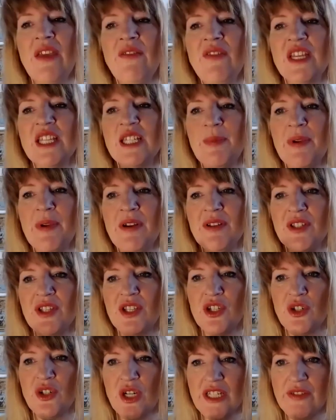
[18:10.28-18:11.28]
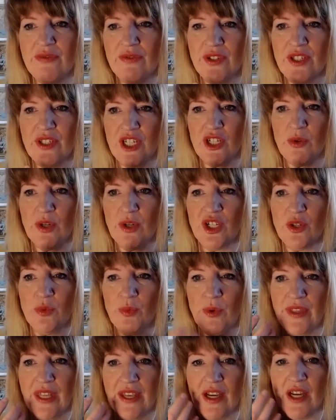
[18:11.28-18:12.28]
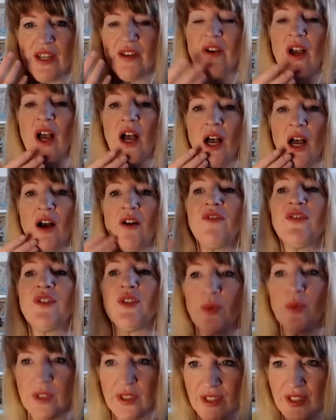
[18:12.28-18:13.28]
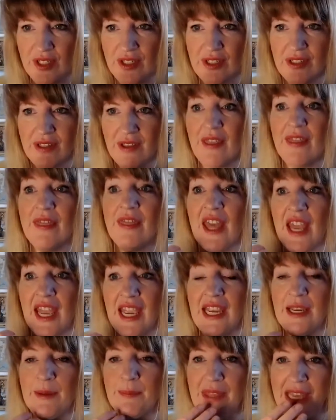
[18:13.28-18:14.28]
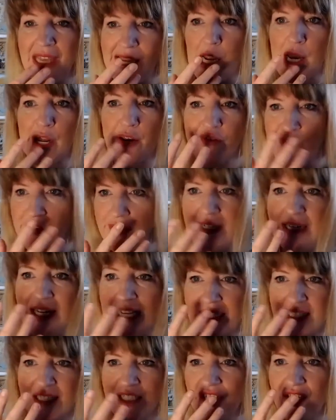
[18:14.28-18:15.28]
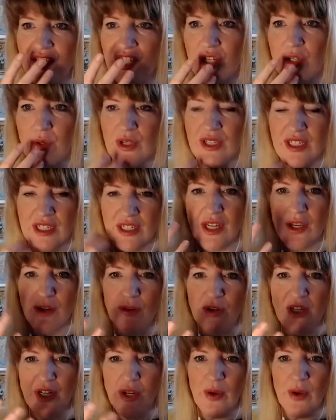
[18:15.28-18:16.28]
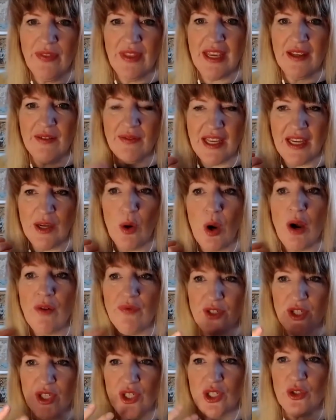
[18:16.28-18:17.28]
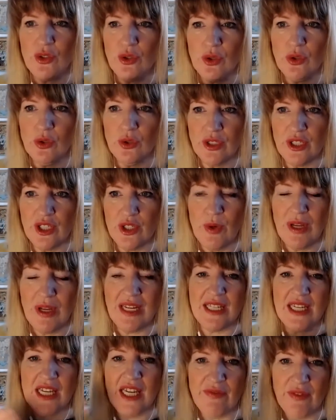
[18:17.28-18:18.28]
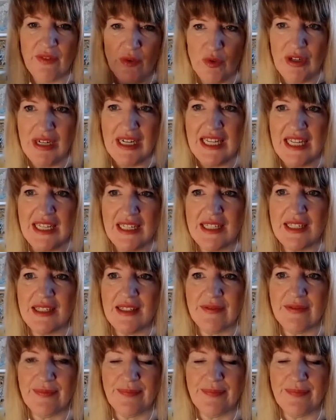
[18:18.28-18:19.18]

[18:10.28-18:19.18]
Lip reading: experienced a stressful situation, when they kind of afterwards. They kind of lick and chew. It's a note, and they quite often snort as well. It's a kind of a release.